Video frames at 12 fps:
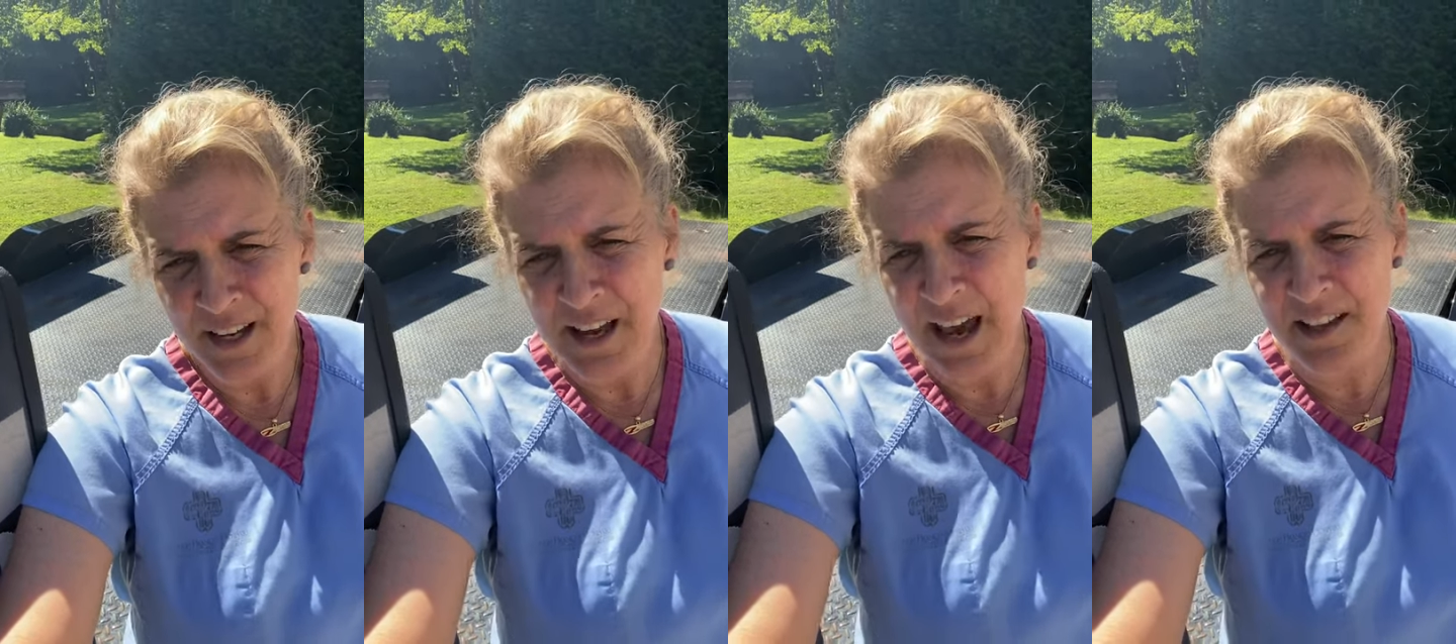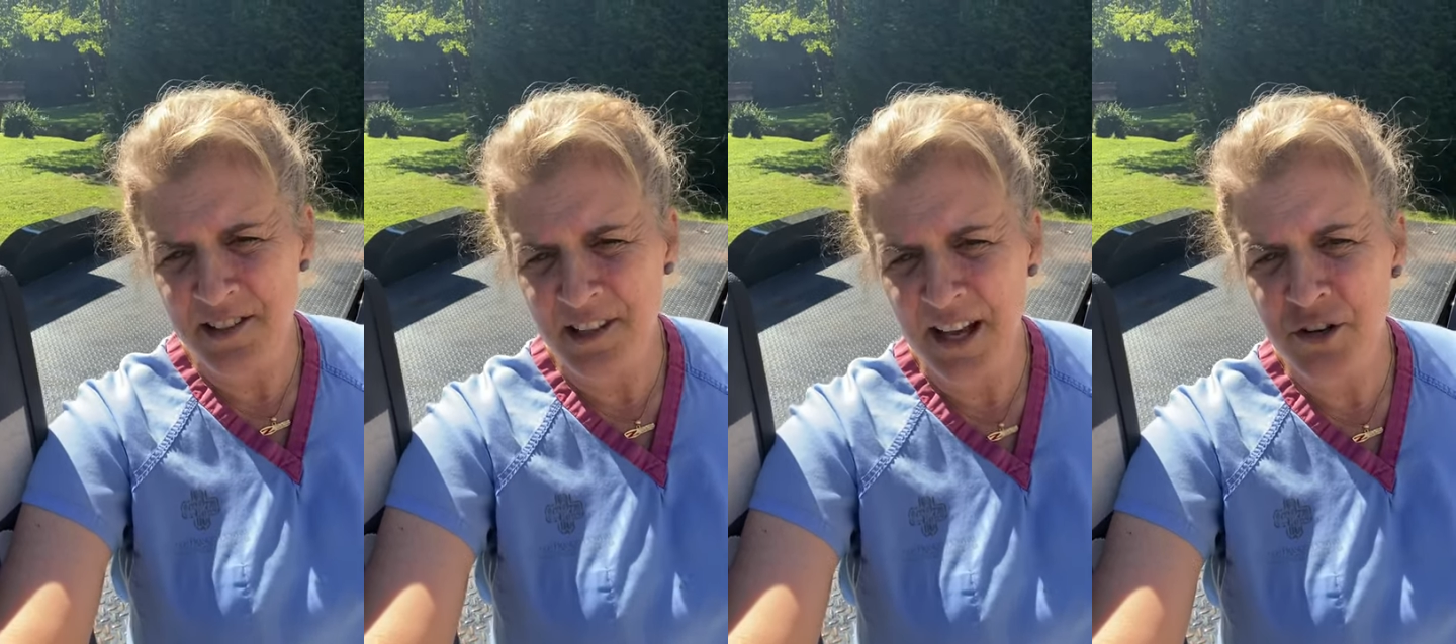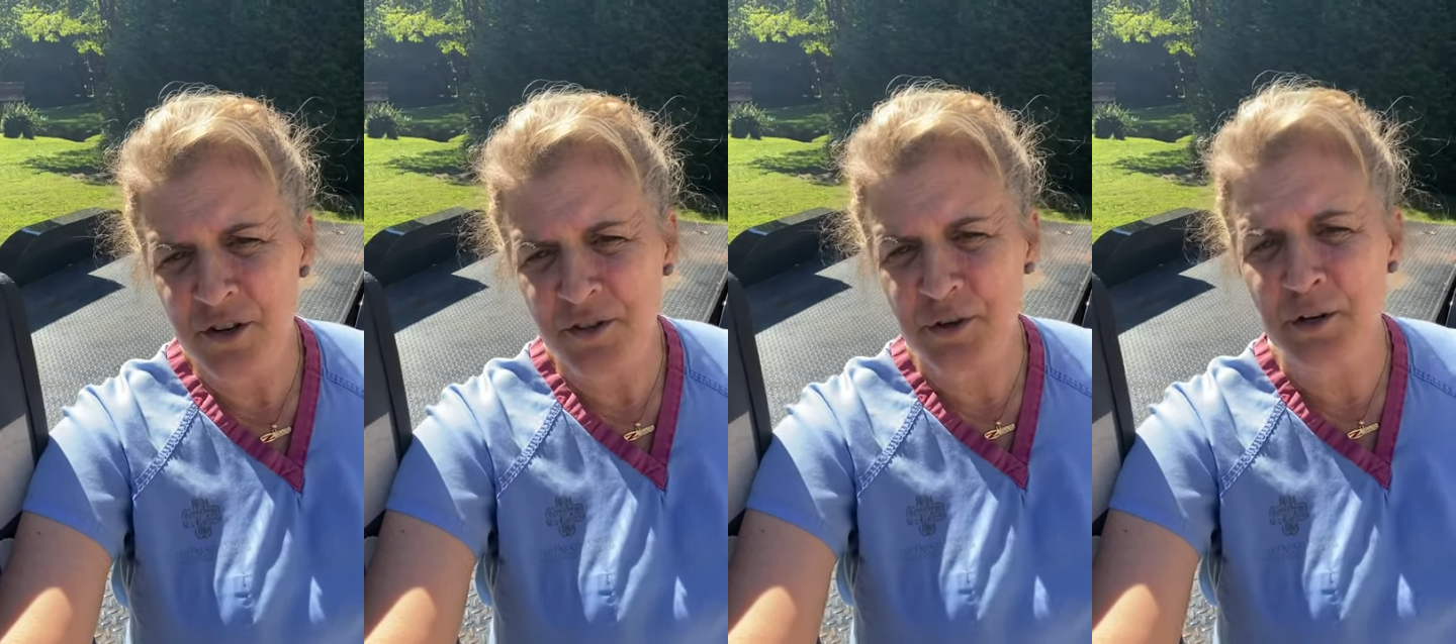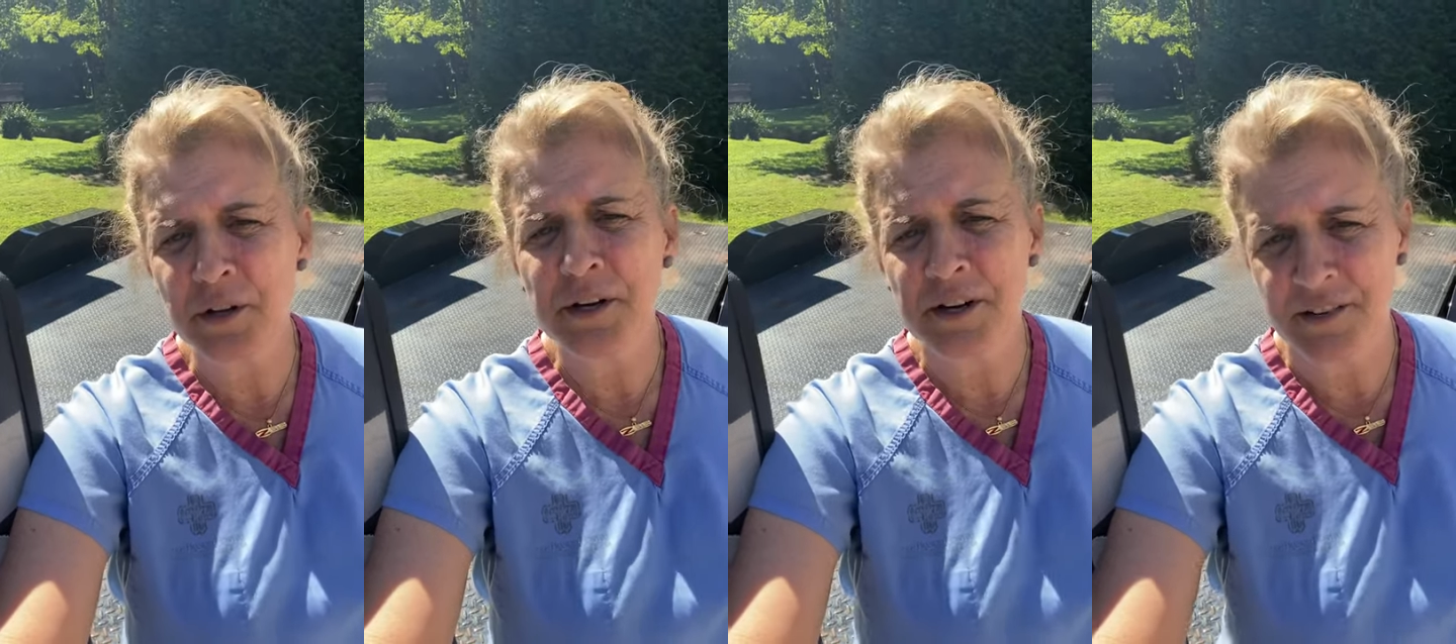cancellations
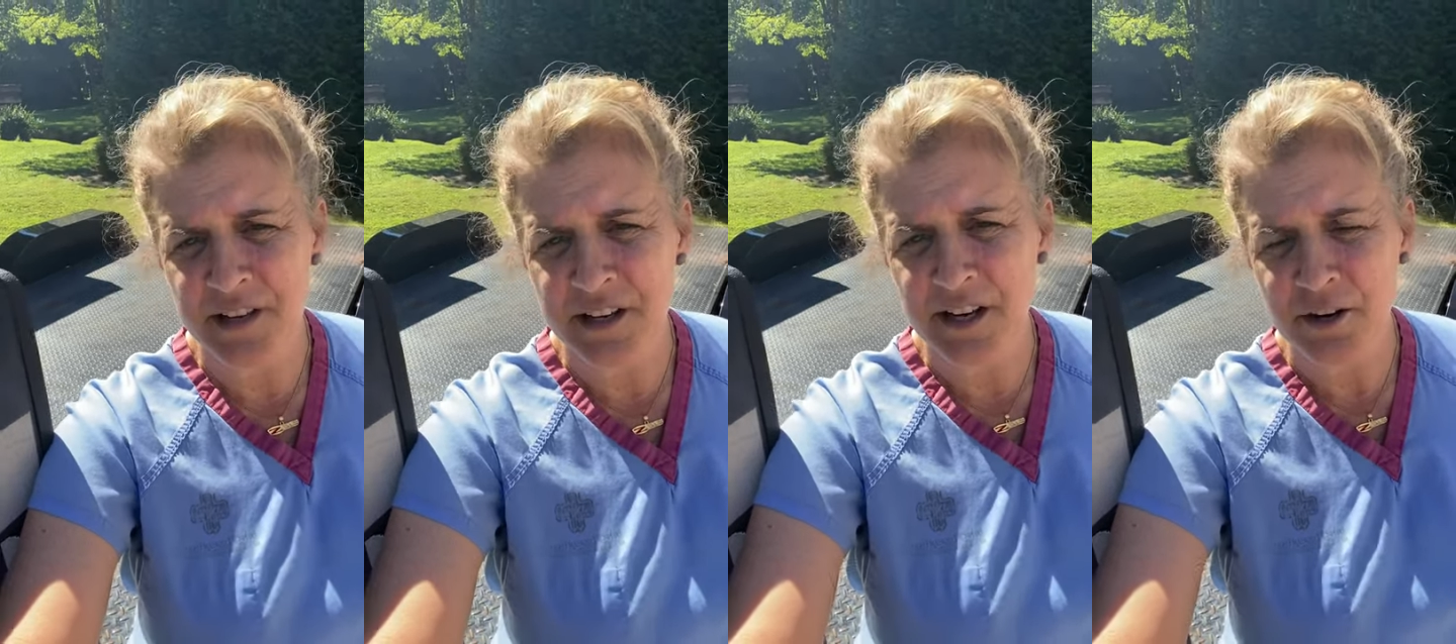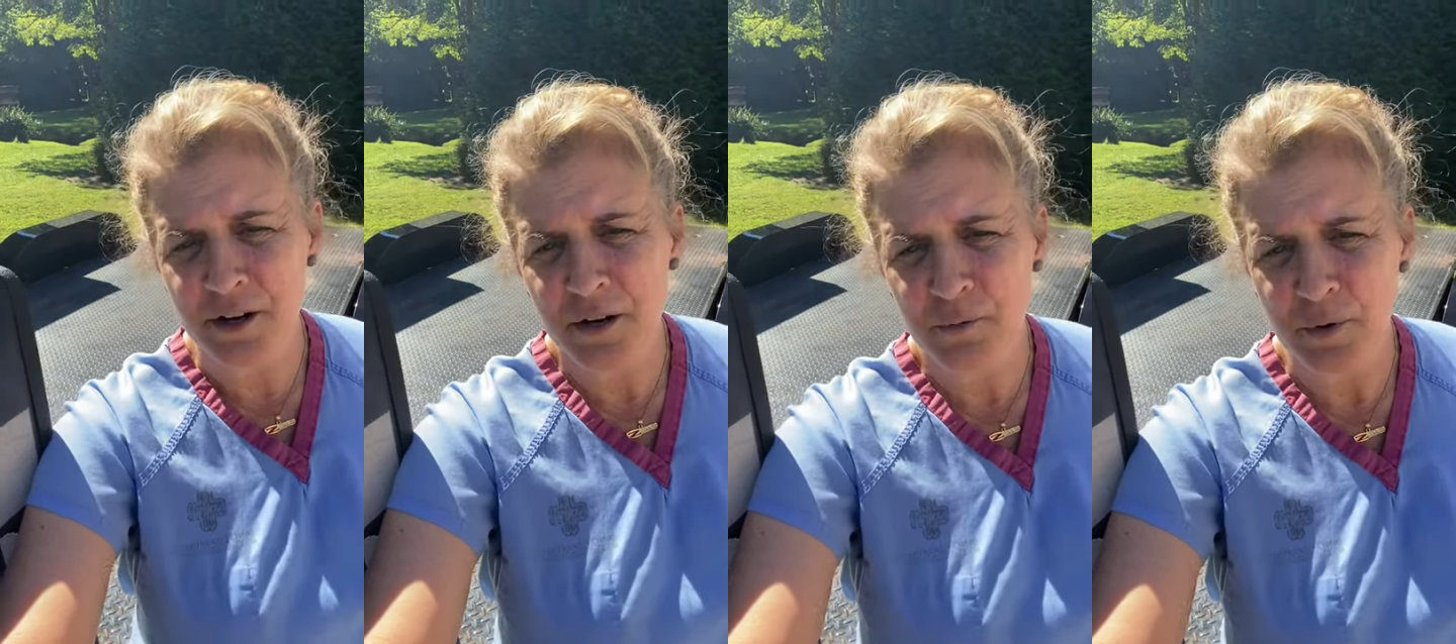earlier in the year